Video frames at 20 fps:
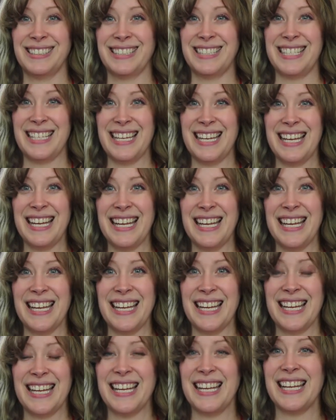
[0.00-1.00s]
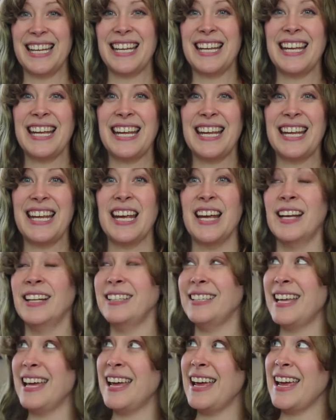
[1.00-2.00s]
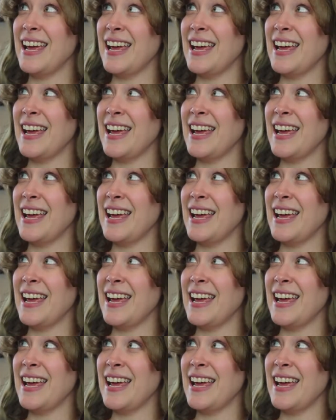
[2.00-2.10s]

D, E, D, E,